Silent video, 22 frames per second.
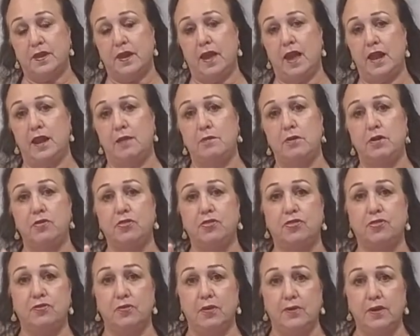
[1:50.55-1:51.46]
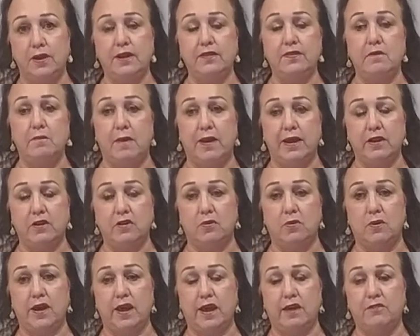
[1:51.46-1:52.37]
and I'm going to throw it in the
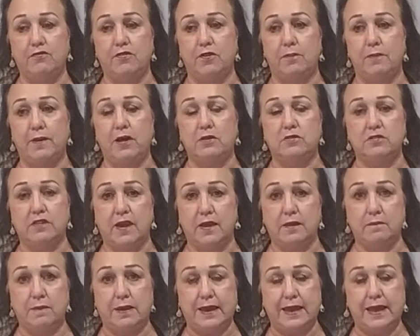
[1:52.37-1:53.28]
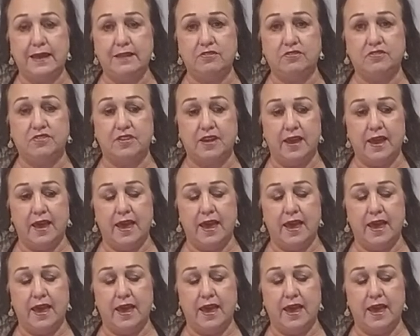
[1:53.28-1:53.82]
microwave for about 10 minutes,